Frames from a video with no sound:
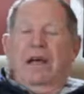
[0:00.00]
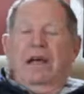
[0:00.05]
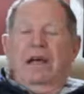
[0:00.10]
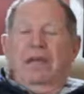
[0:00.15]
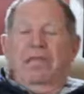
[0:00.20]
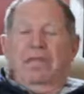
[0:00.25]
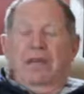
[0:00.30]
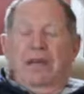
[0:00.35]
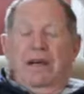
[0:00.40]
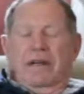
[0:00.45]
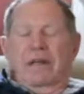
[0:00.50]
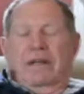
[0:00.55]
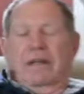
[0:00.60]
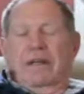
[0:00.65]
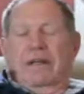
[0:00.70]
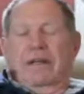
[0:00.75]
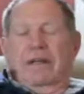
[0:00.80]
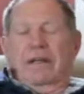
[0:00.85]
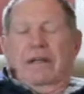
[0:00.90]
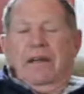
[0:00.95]
And in fact,
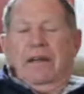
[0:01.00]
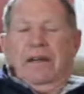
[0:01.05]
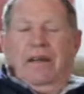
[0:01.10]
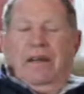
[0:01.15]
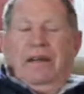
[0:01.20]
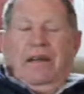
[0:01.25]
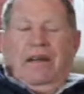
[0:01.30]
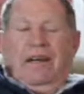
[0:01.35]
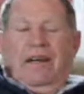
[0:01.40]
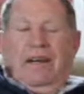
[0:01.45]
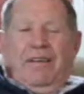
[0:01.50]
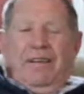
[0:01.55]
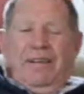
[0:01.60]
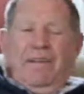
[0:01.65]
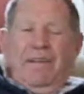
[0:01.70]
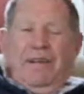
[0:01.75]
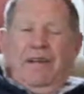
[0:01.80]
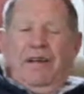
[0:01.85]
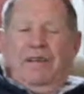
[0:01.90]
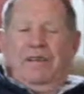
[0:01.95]

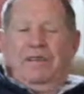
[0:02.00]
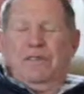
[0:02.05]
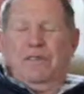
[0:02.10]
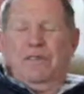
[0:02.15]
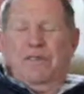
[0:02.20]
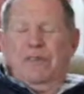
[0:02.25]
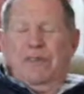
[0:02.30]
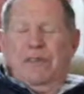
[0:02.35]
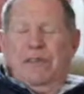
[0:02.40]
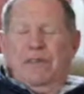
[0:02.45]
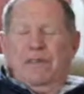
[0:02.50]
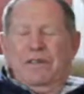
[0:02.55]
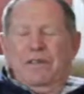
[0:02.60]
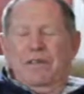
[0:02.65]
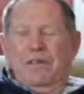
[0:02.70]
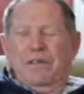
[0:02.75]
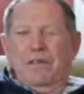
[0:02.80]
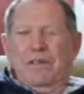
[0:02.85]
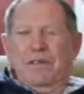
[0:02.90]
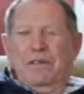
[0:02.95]
an ounce of
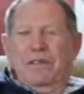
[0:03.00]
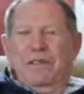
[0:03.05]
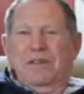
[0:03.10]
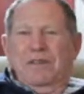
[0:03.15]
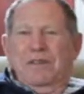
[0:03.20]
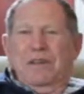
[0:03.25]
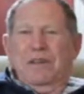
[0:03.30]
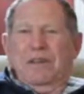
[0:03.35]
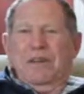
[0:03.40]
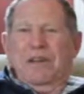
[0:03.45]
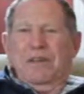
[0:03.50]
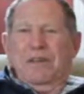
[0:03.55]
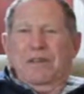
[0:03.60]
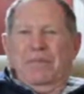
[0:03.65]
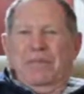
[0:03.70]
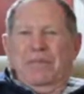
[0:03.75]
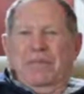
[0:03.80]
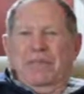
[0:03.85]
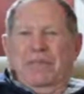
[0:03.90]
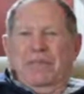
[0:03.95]
feathers was as
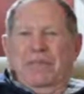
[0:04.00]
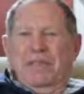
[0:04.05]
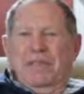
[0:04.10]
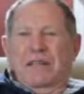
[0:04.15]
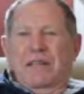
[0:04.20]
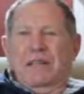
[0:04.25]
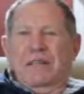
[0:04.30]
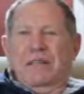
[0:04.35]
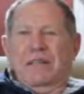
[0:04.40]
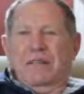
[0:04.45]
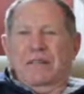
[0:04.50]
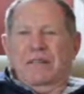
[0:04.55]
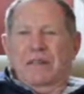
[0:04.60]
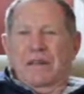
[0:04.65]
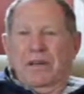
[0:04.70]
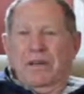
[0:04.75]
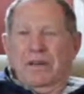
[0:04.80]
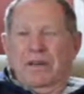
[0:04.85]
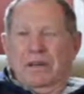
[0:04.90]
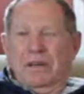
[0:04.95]
valuable as an ounce of
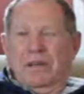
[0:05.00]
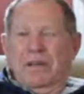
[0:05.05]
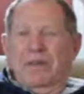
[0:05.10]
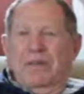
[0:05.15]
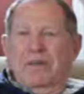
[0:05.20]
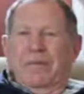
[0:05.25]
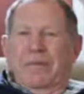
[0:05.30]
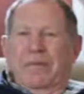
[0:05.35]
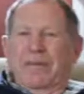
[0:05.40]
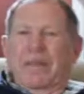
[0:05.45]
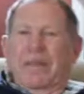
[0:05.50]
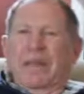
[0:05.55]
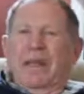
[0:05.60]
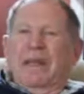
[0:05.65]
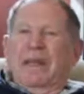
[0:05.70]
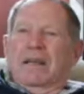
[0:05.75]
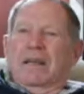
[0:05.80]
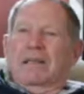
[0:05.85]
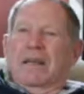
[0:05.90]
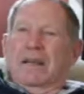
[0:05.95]
gold.
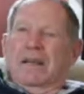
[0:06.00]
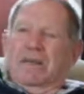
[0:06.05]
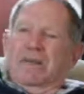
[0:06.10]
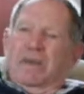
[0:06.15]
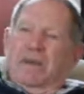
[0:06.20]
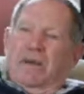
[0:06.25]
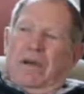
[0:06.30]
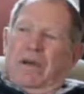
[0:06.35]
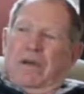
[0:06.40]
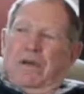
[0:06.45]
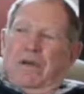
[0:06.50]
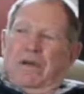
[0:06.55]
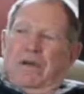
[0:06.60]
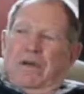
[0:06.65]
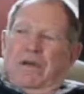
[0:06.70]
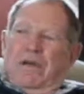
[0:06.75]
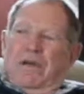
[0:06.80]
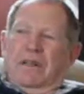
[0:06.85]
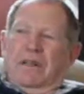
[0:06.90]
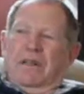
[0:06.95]
So you had
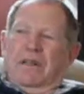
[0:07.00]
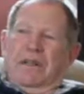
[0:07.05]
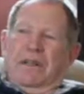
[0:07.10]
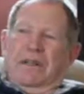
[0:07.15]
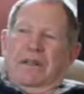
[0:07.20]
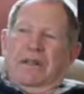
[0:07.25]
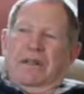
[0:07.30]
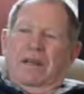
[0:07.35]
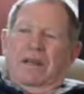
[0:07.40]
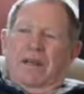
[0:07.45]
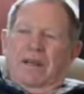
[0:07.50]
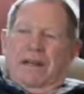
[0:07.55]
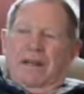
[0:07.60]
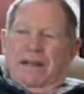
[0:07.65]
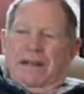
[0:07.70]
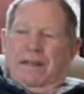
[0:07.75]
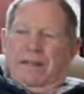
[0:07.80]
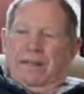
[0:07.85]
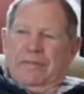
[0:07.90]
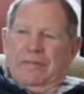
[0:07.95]
relatively
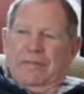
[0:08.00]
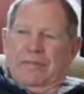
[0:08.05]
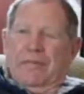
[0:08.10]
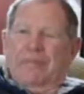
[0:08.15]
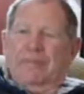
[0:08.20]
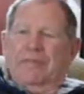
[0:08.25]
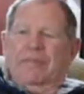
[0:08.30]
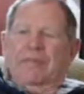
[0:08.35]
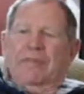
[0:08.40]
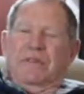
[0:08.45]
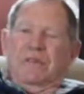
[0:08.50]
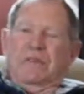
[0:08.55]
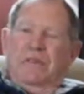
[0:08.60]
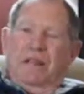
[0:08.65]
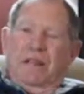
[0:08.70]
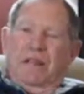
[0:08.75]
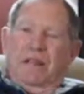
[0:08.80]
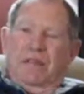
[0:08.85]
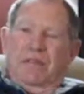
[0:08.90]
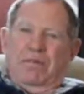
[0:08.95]

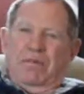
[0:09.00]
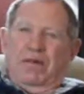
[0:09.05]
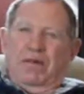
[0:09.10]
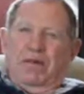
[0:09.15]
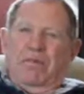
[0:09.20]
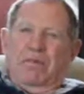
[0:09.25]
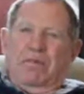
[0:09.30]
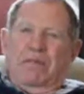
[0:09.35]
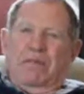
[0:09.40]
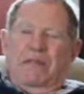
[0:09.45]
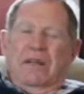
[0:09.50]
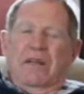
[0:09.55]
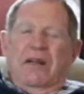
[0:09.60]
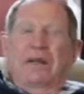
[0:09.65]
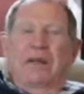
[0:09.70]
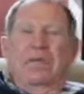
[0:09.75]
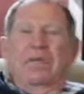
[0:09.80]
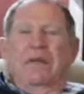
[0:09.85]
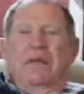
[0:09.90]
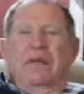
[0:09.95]
unsophisticated farmers, and
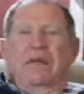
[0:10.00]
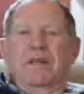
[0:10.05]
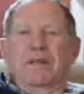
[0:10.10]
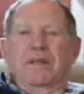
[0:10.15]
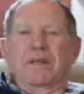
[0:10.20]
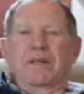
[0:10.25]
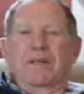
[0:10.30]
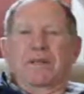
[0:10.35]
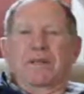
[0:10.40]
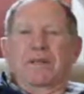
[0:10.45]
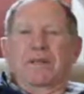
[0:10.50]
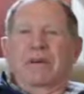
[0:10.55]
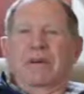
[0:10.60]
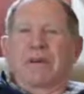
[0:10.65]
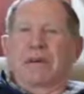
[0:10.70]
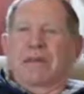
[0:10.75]
how better to